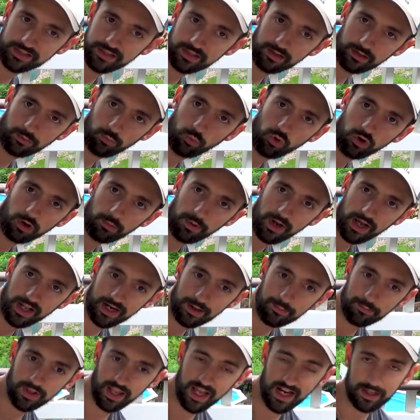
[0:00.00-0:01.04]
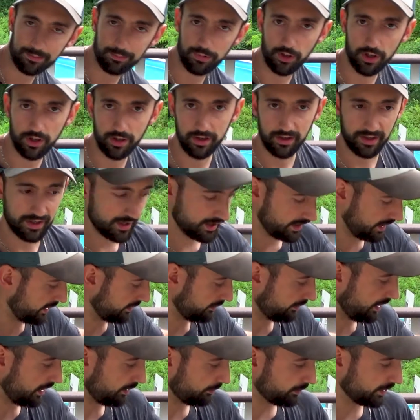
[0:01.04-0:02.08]
to the War Bonnet Blackbird, and
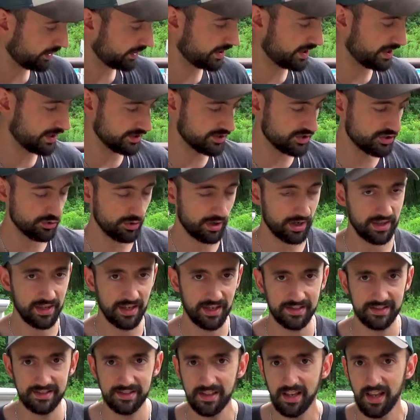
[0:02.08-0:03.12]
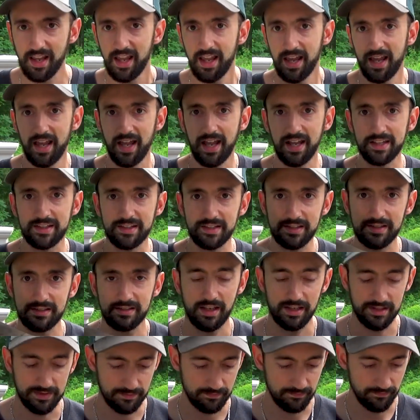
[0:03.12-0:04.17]
I really enjoy this.
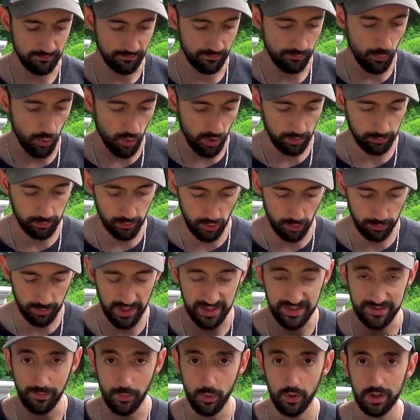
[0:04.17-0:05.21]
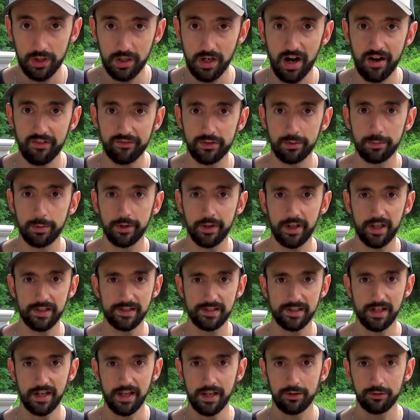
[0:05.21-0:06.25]
It's more roomy, it's more comfortable as
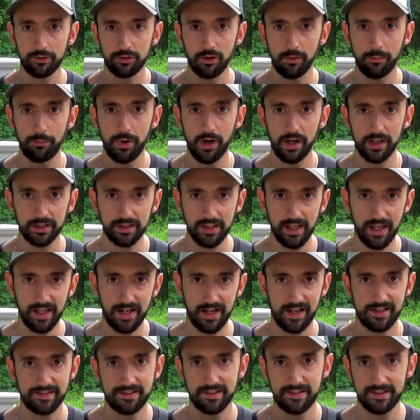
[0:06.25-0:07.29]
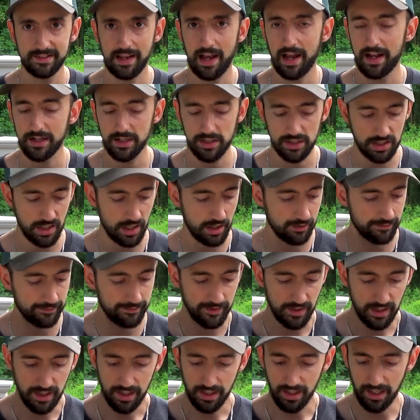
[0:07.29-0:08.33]
an integral bug net. It has a side
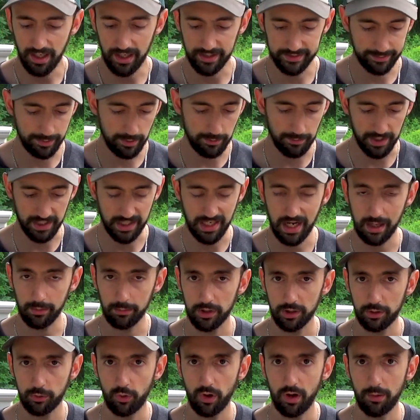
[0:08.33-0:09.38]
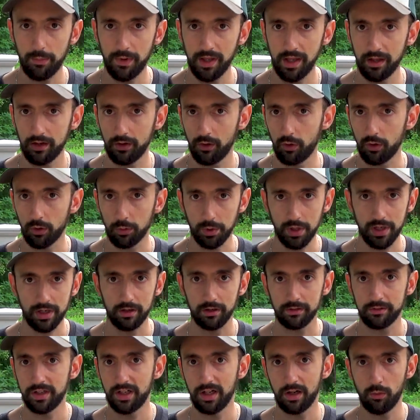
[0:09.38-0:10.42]
shelf to put my camera equipment or whatever,
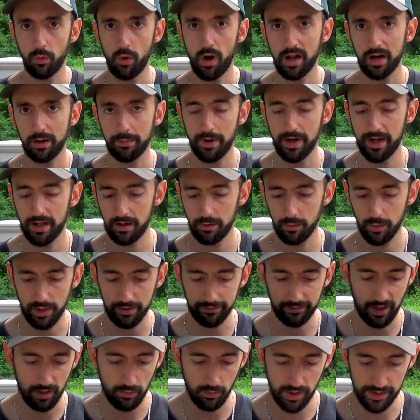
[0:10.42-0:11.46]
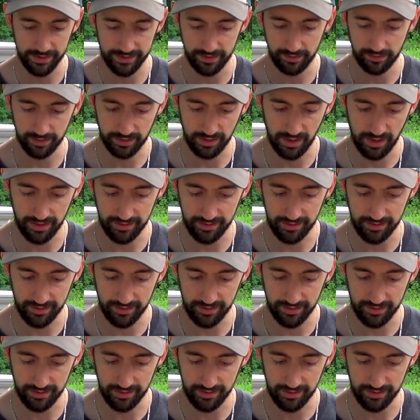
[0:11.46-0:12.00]
you know, water bottle, whatever I want during